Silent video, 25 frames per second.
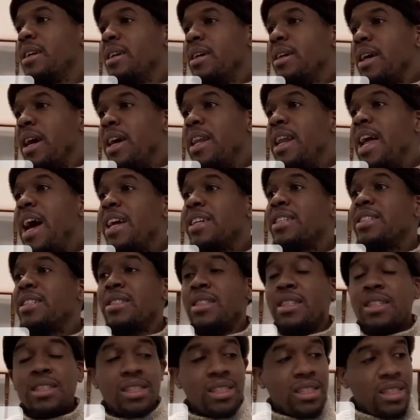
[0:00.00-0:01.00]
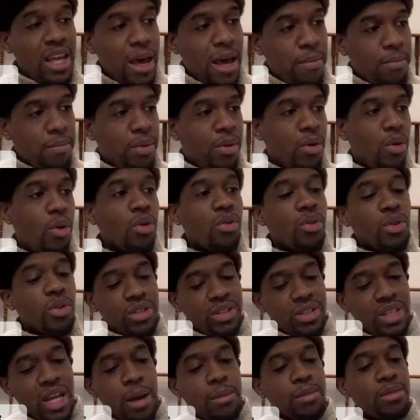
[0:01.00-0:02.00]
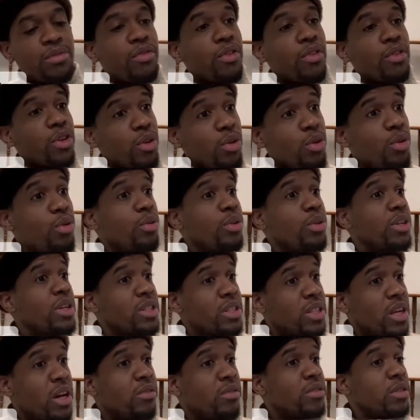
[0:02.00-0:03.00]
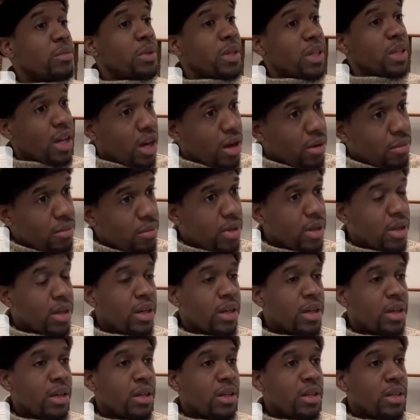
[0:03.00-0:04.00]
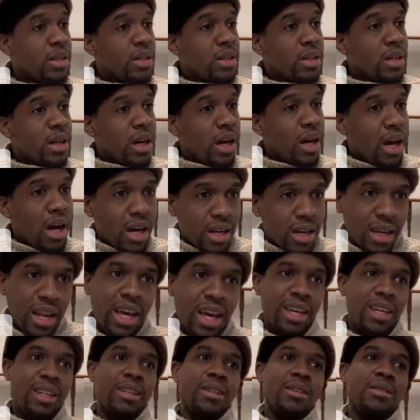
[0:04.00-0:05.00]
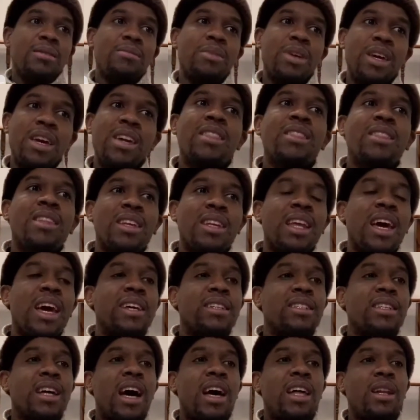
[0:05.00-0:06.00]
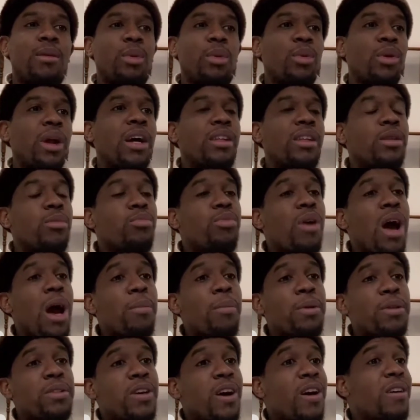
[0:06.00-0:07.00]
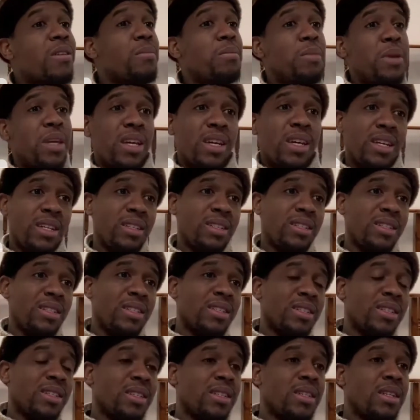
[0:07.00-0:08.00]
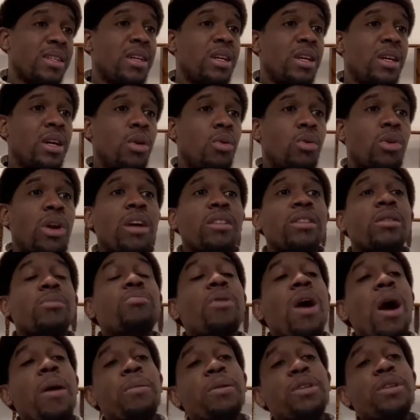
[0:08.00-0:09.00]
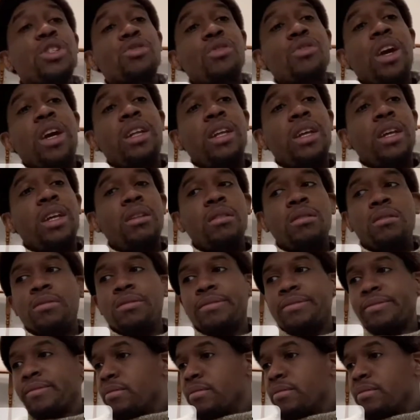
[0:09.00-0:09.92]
And that's the step, or those steps for you yourself to become a knight. But without the proper tarbiyah, without the proper training,